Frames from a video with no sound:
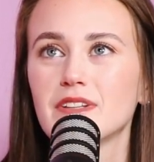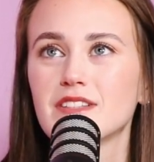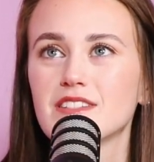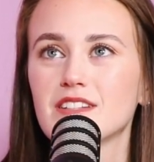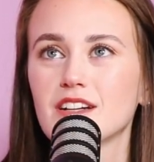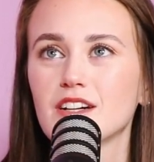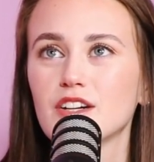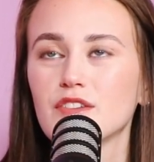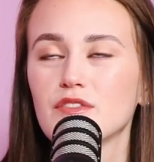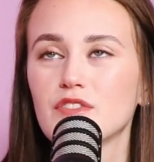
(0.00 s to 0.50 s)
It
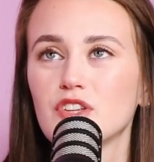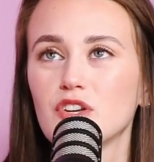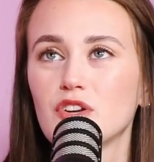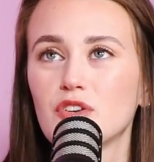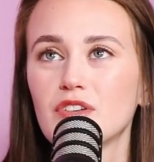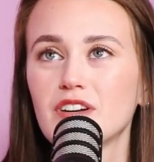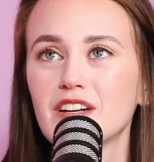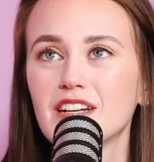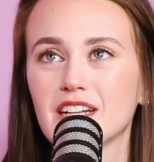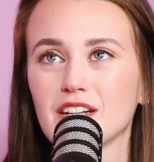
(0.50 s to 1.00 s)
stunk of
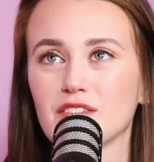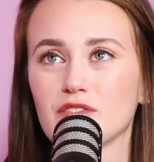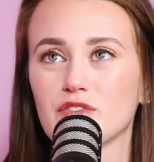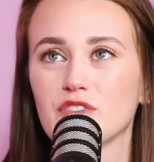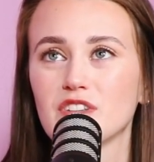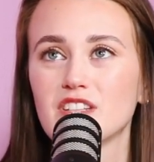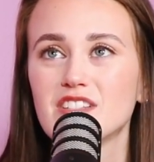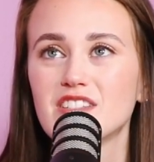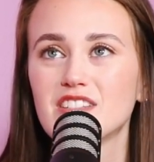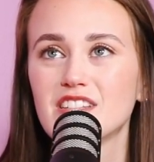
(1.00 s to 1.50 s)
urine and
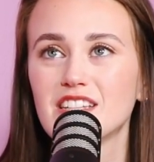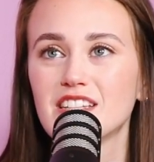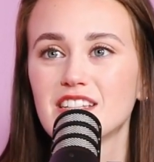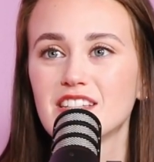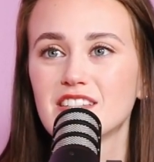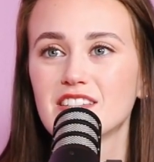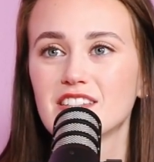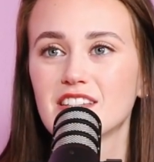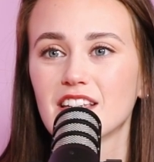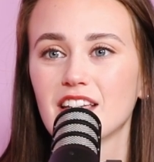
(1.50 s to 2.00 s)

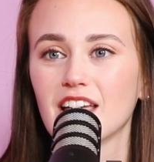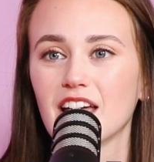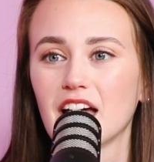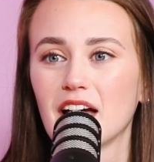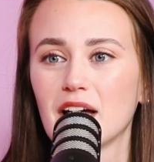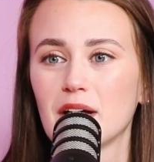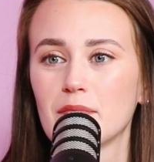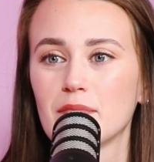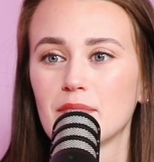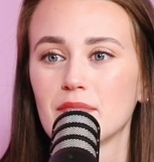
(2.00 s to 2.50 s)
feces.
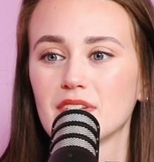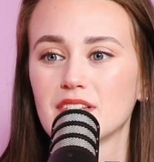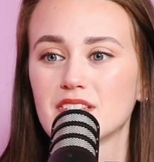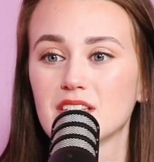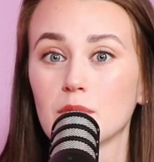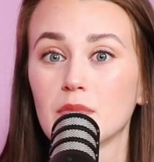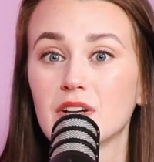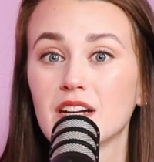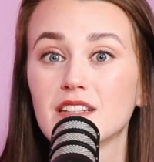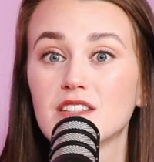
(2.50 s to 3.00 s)

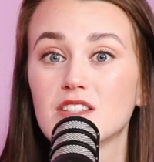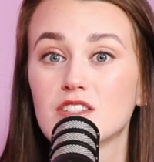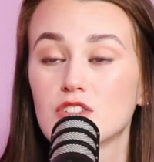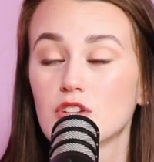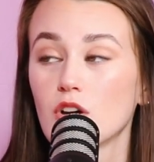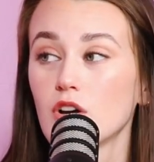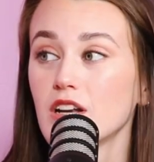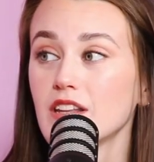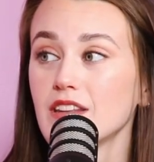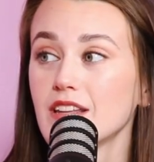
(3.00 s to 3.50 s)
Someone had
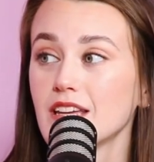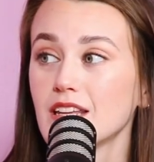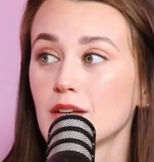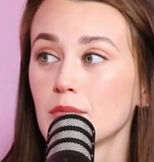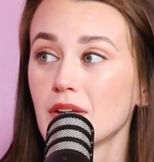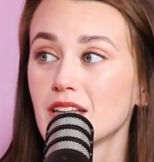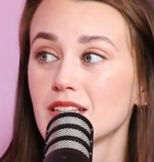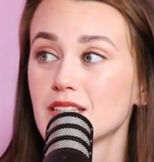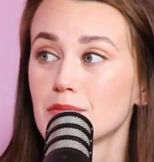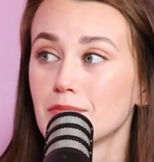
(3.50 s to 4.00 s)
stolen the
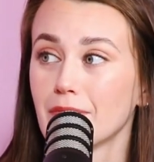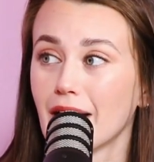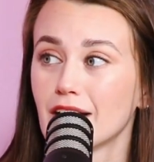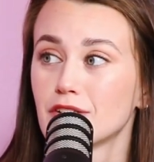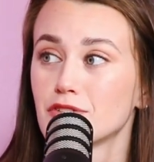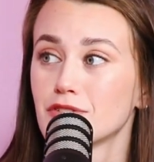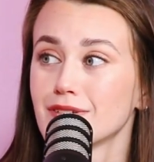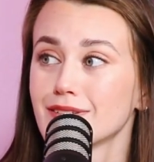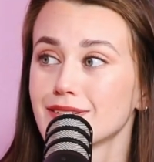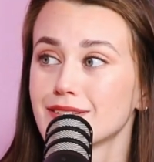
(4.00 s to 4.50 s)
inmate's
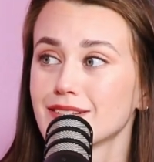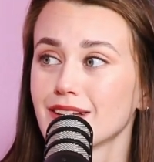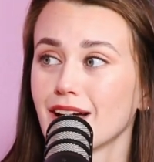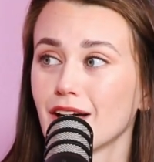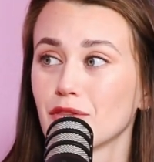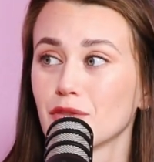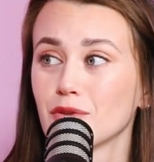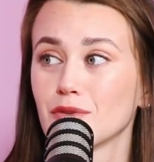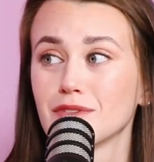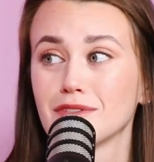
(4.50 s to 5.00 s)
mattress. I
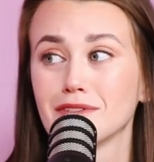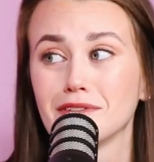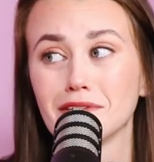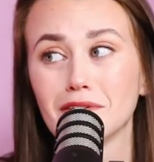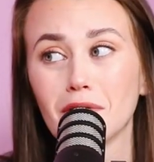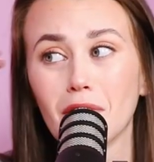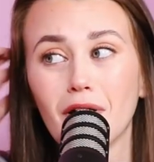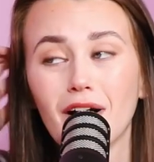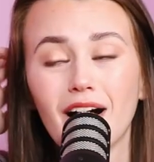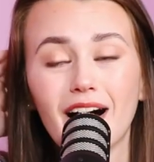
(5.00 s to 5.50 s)
thought,
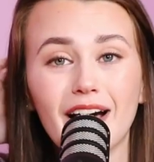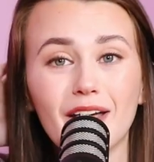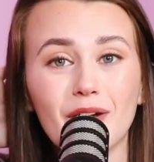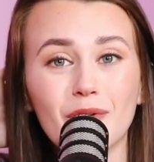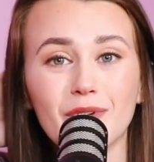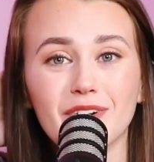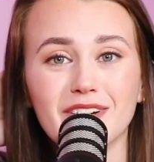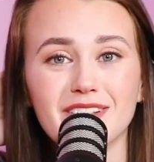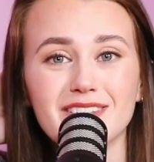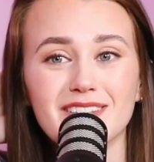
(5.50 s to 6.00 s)
I don't
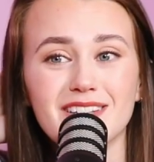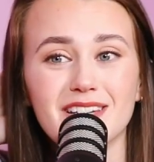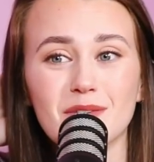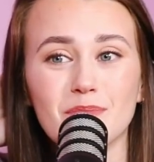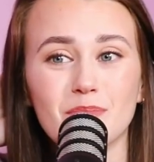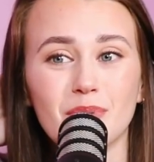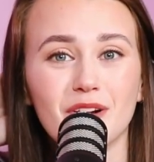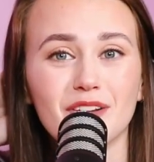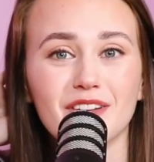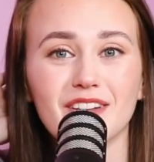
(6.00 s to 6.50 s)
want to
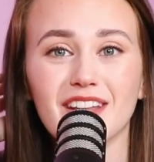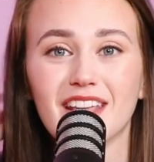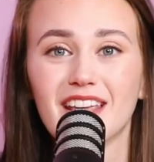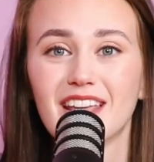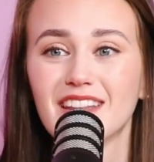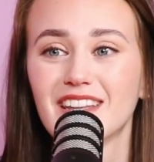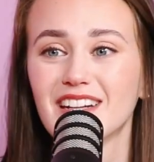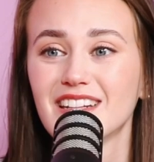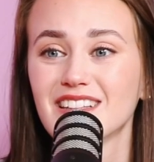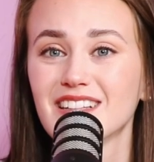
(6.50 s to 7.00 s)
sleep on
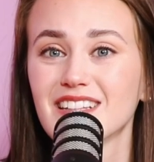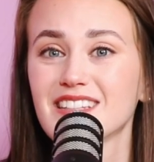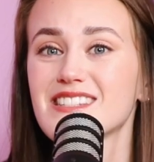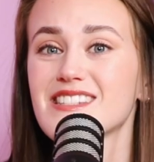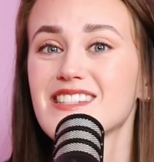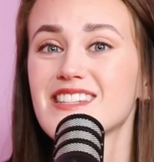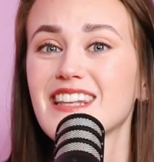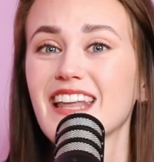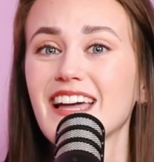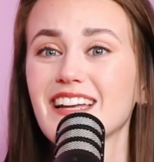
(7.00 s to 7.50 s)
the little
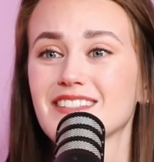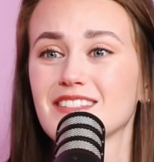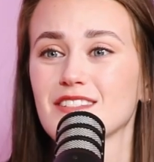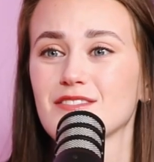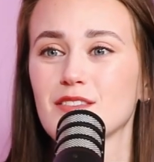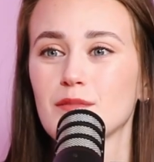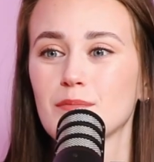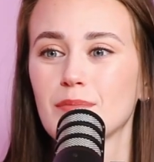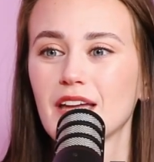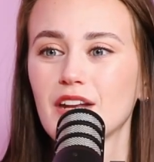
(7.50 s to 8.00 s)
slats of
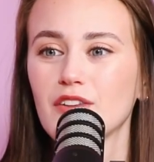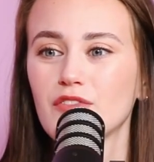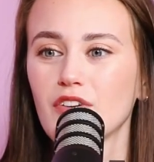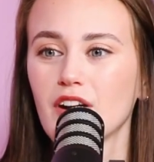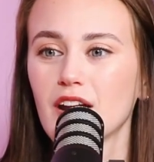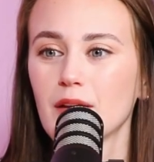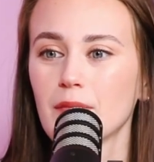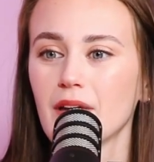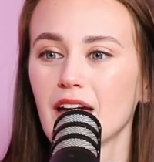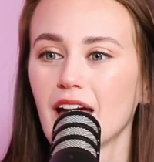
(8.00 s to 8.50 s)
the bed
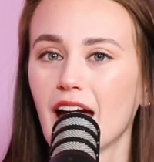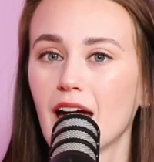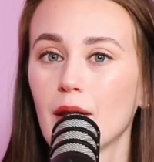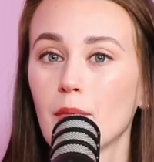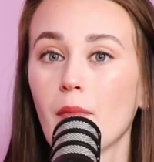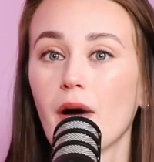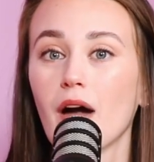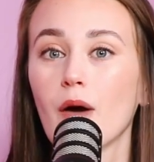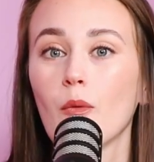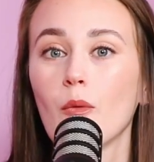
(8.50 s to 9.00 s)
frame. And
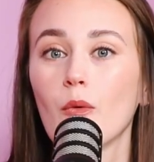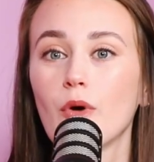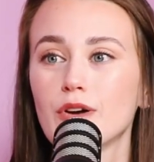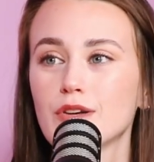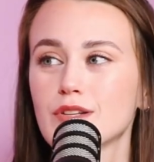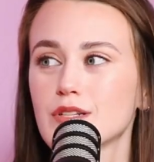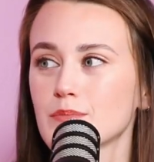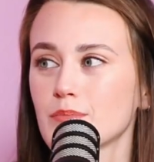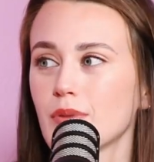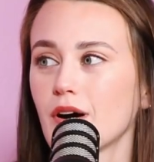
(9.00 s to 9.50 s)
my
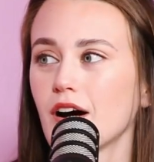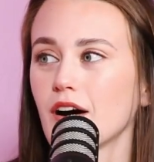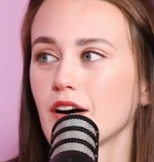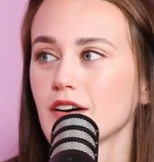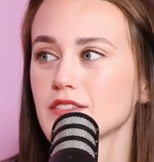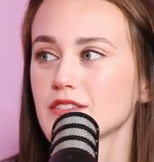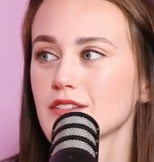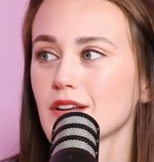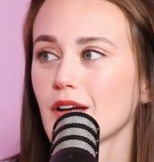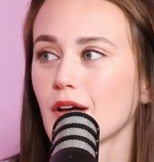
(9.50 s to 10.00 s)
worst
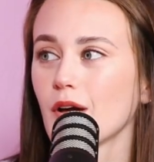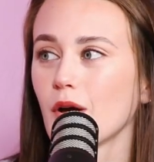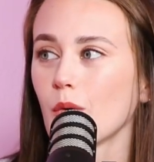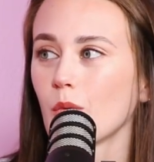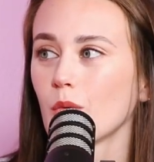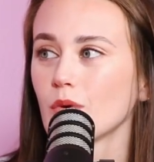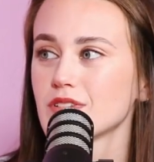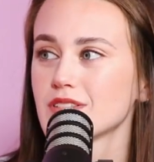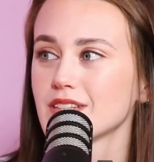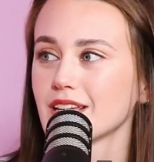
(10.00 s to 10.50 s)
part
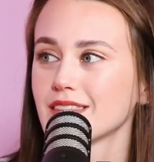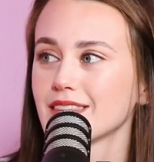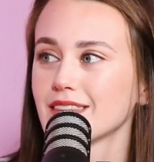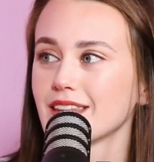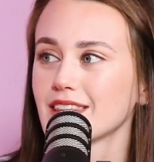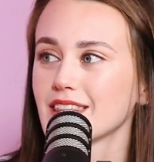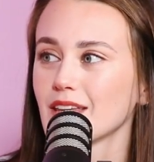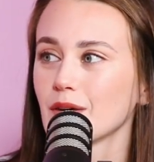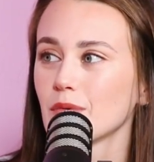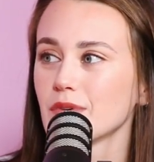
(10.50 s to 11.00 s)
was
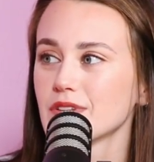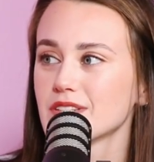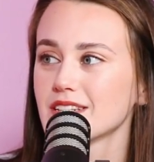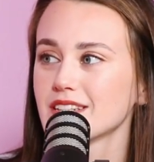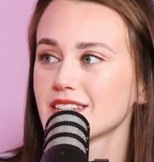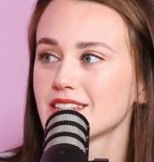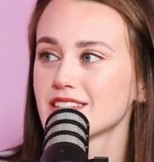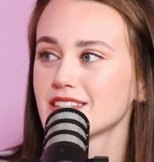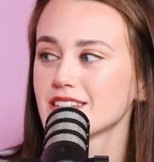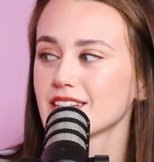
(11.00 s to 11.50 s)
that there
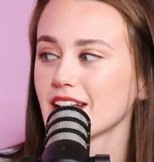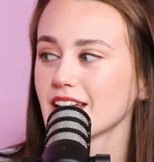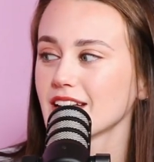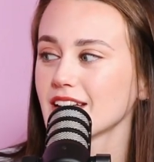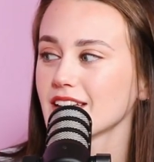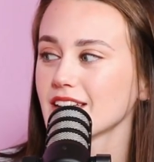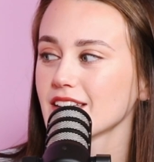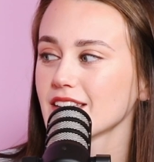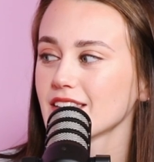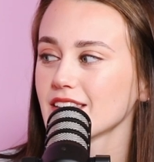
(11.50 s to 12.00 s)
wasn't
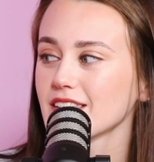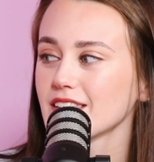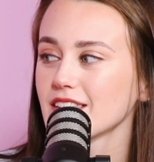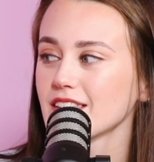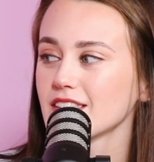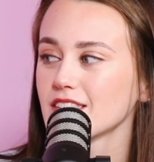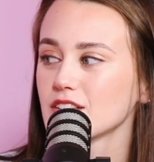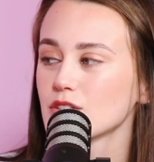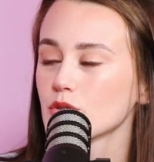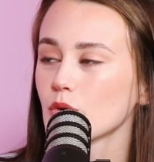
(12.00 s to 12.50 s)
like
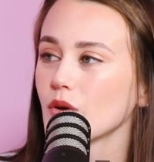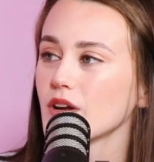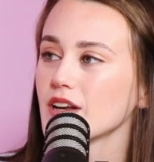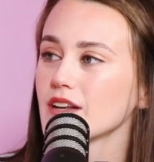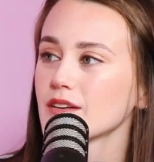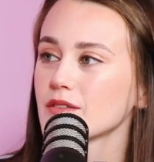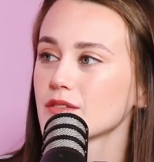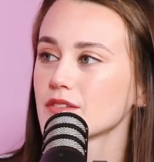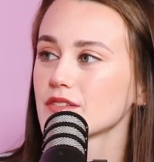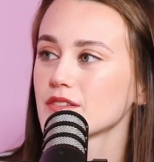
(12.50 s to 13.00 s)
the
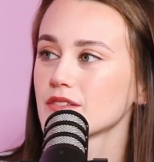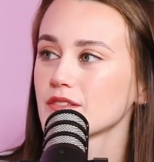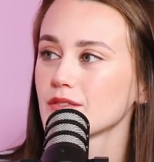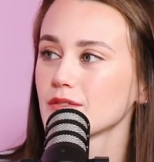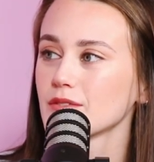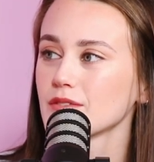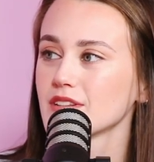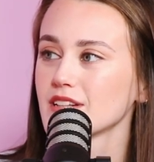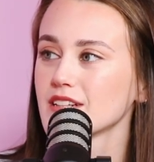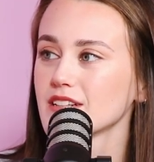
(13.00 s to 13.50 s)
toilet
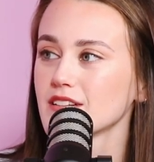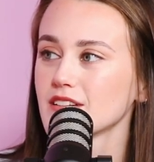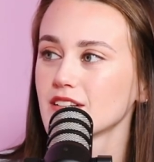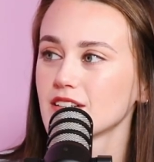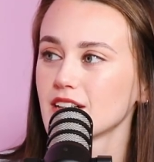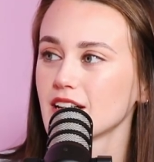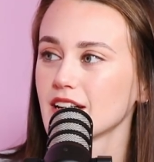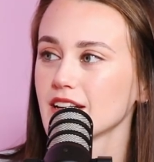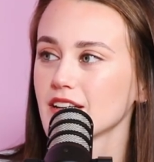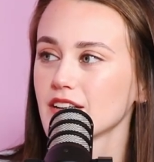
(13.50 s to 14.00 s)
or the little
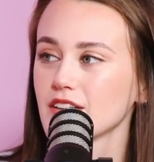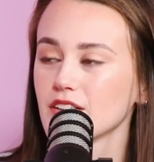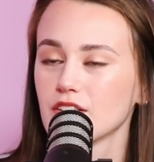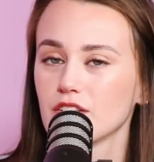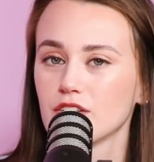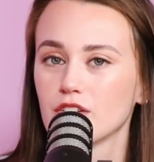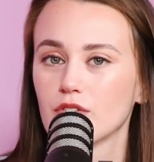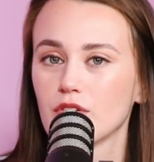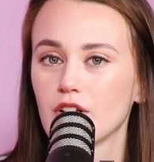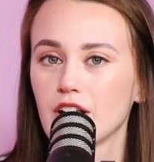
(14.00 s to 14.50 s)
like
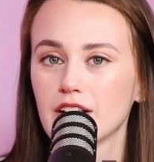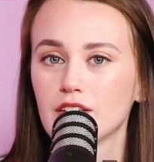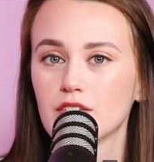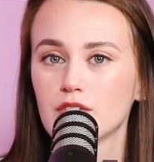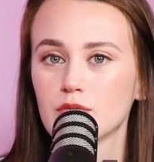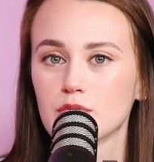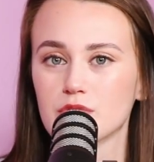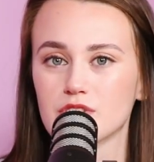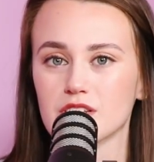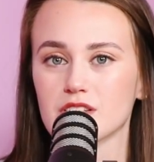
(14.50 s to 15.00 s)

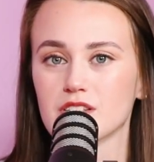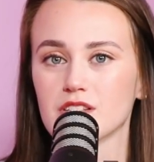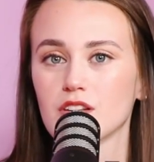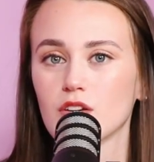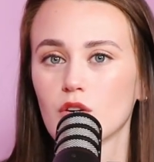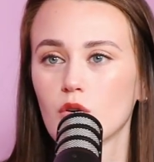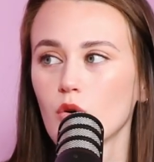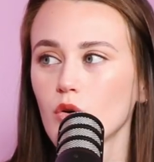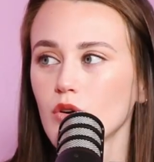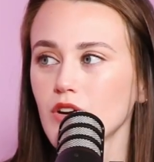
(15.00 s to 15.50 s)
urinal was just in the
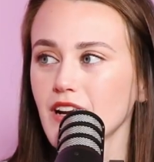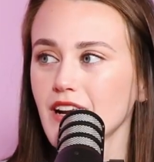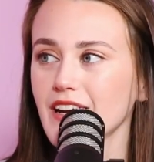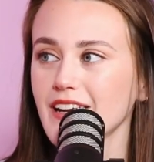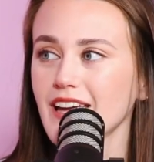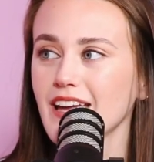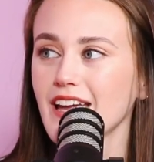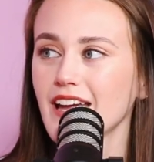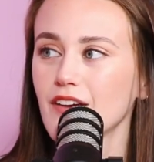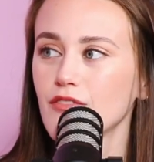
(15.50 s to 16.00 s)
corner.
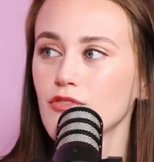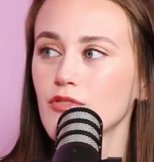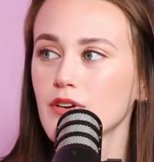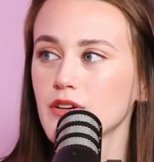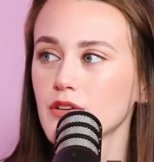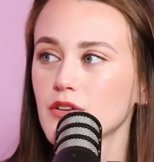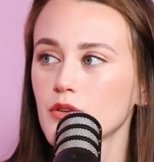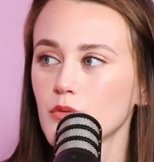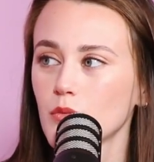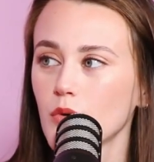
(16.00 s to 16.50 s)
Like
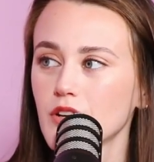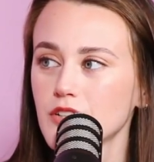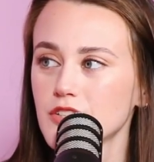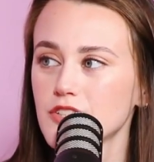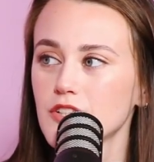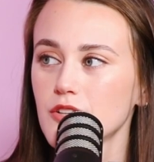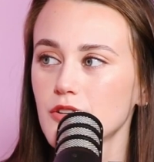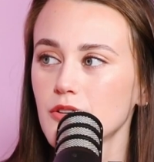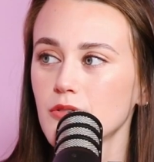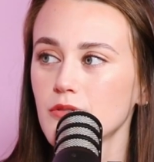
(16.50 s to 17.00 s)
everyone could
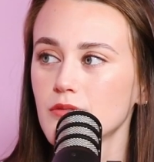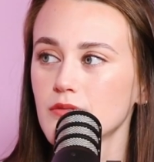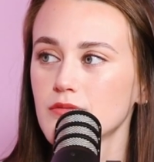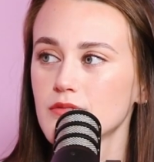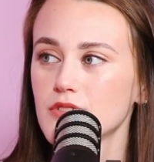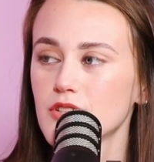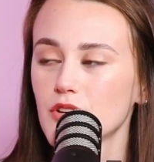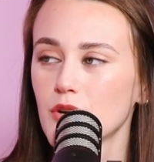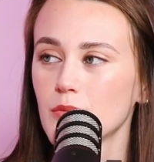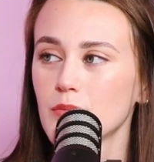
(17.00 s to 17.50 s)
watch you
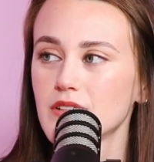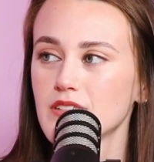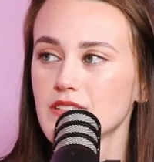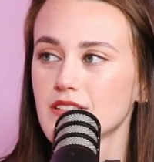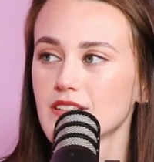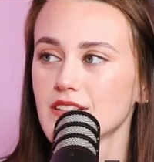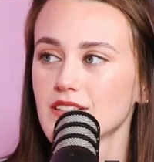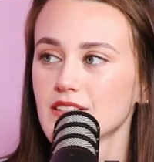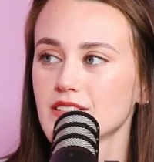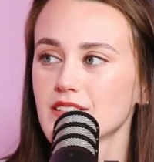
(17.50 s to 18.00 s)
do your
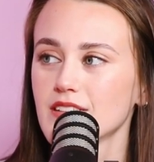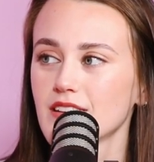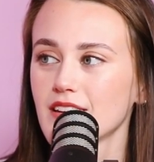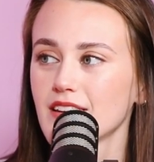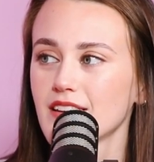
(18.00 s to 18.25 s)
business.